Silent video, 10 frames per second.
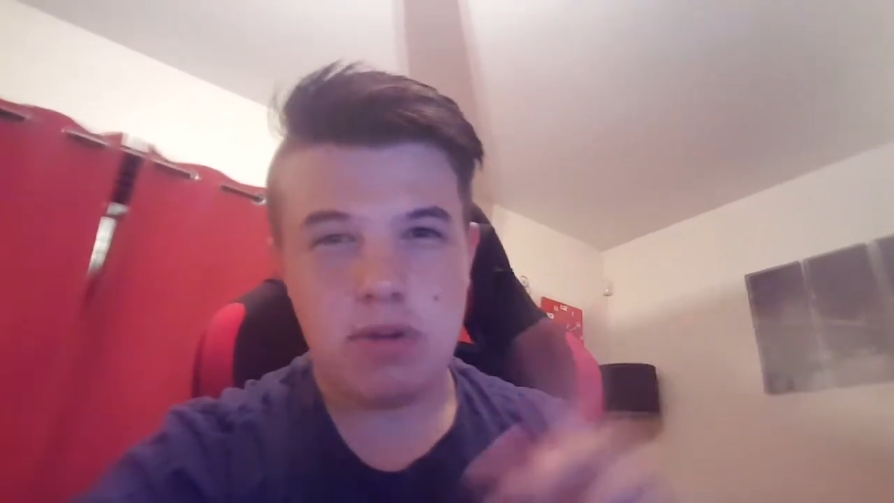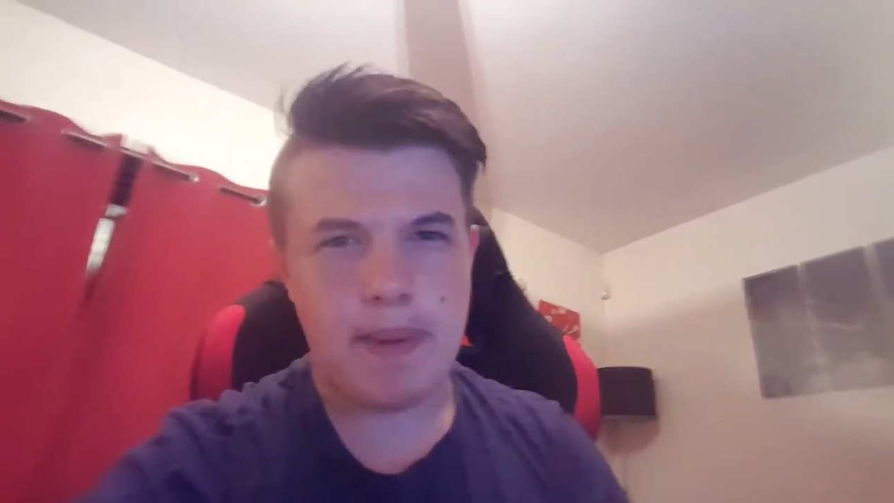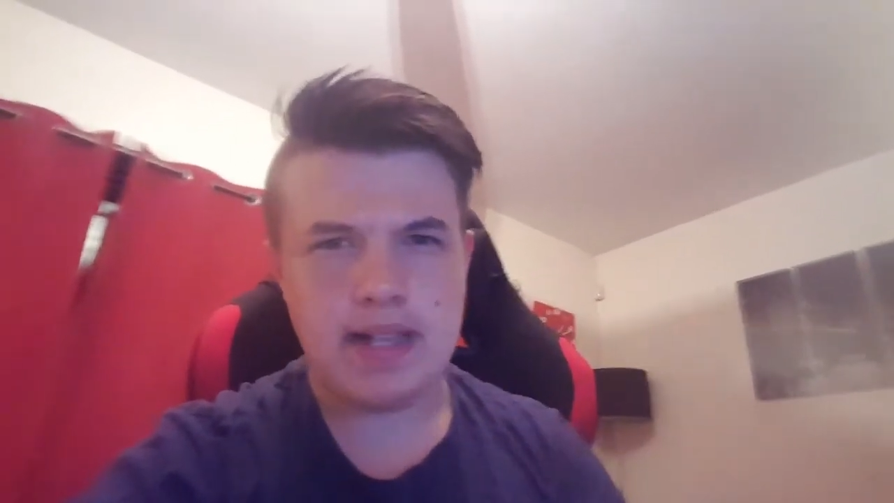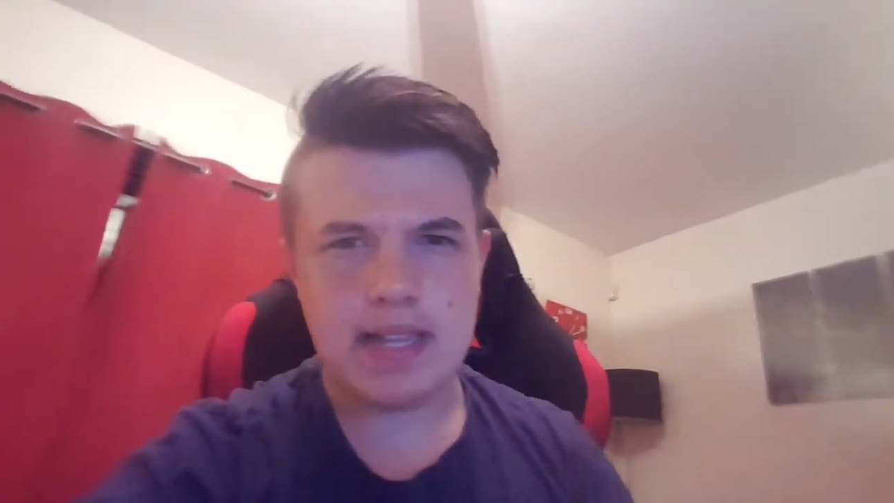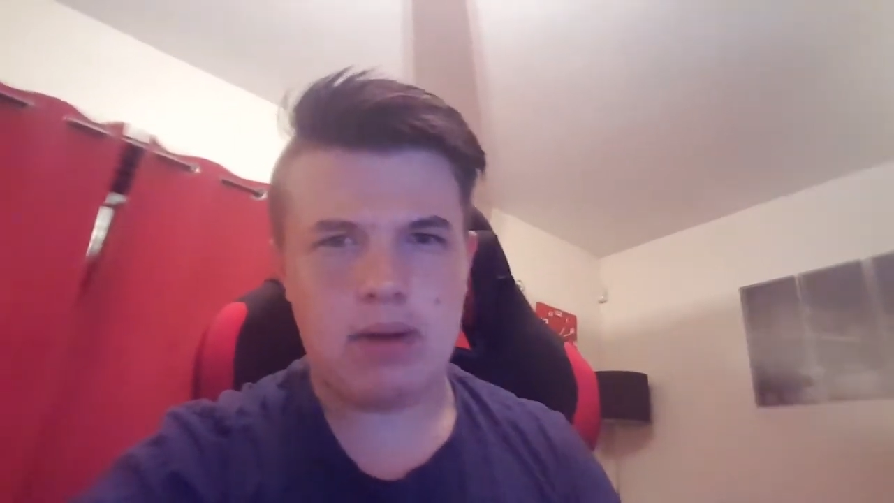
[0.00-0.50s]

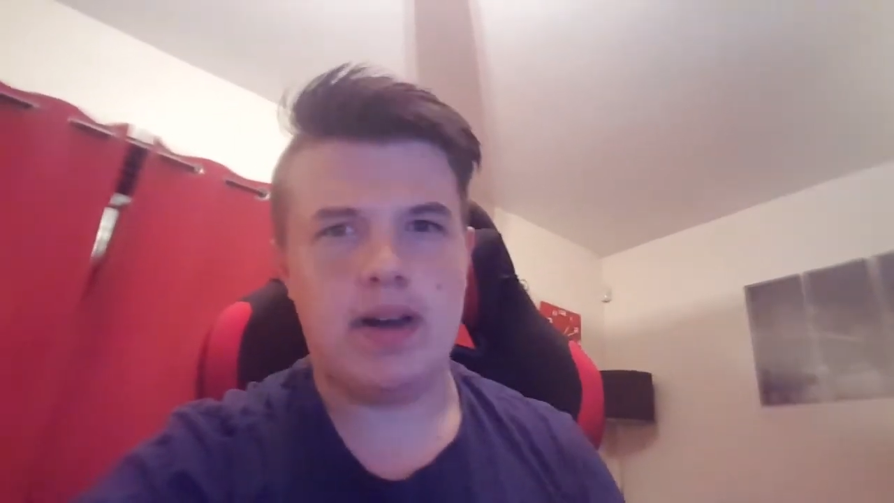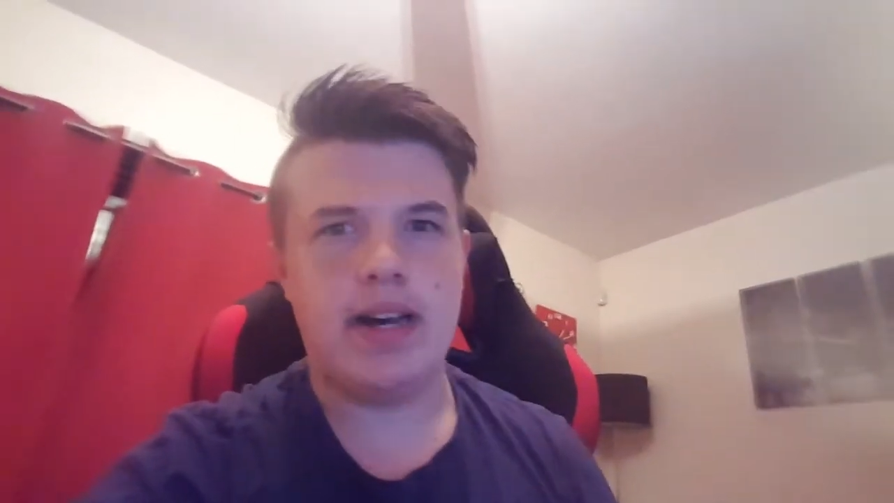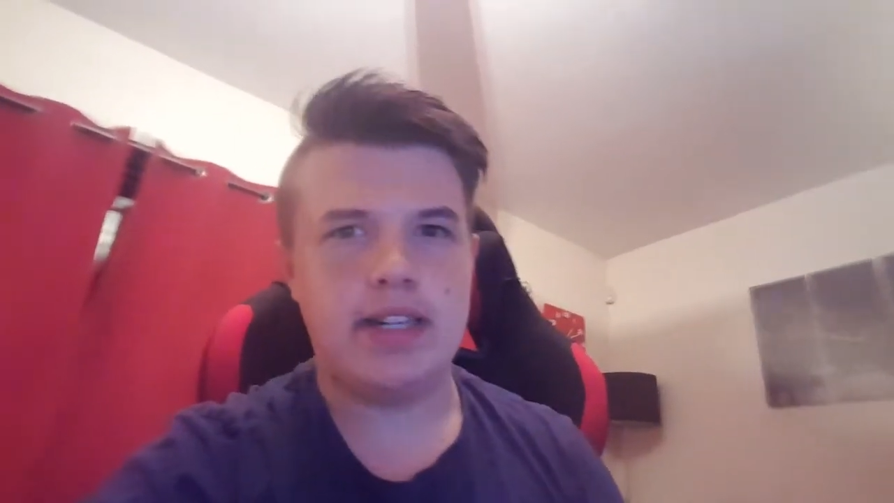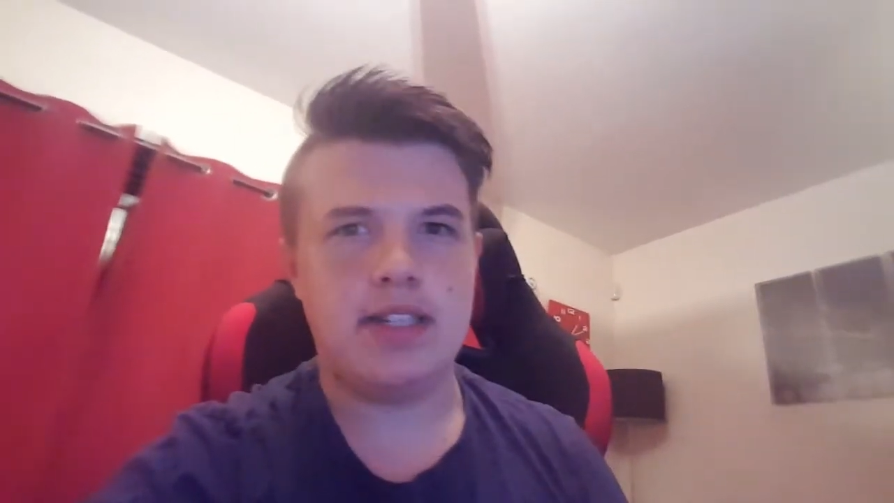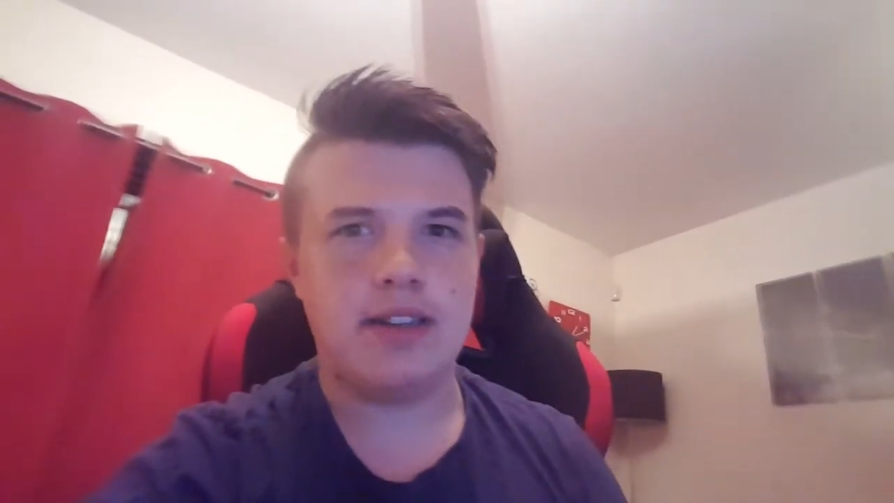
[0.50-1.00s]
depends how
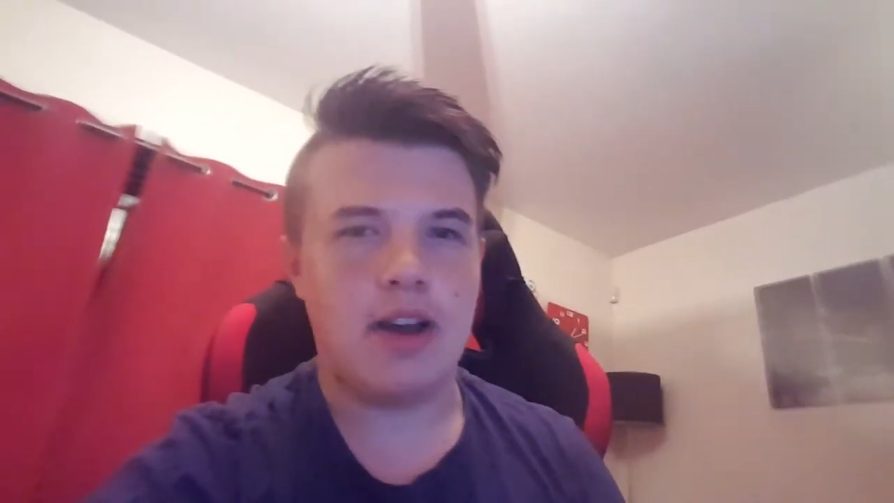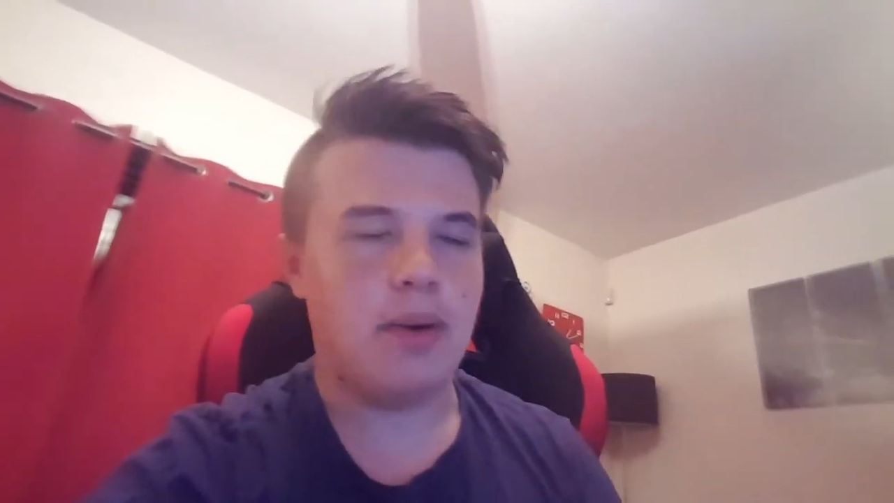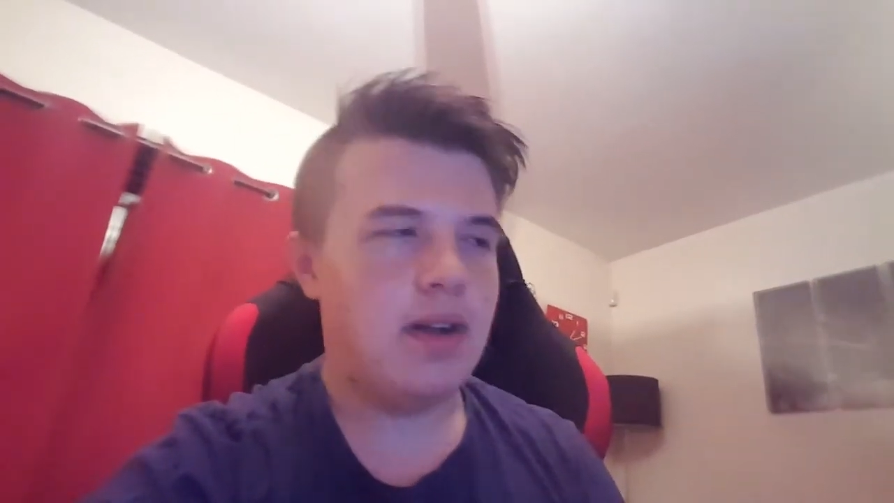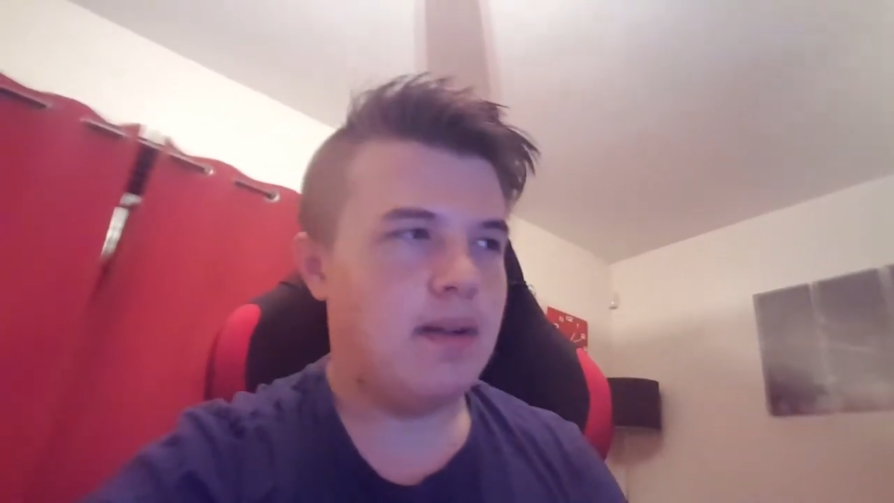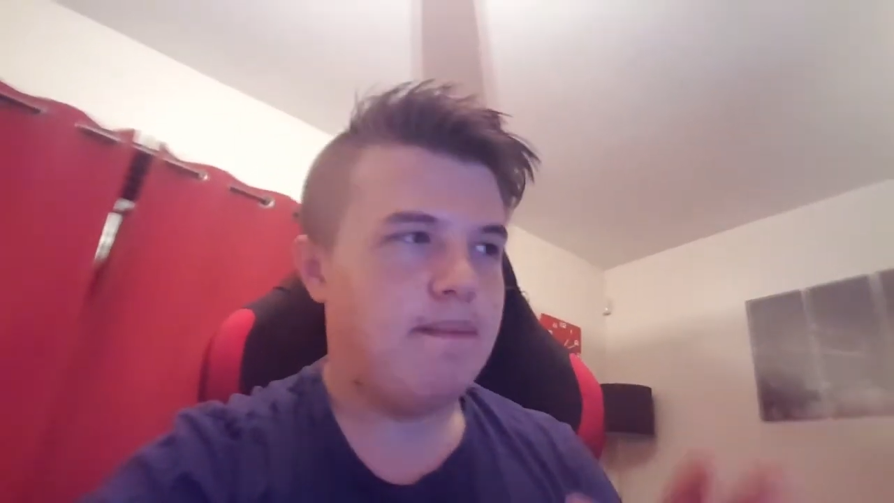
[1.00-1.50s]
harsh you go.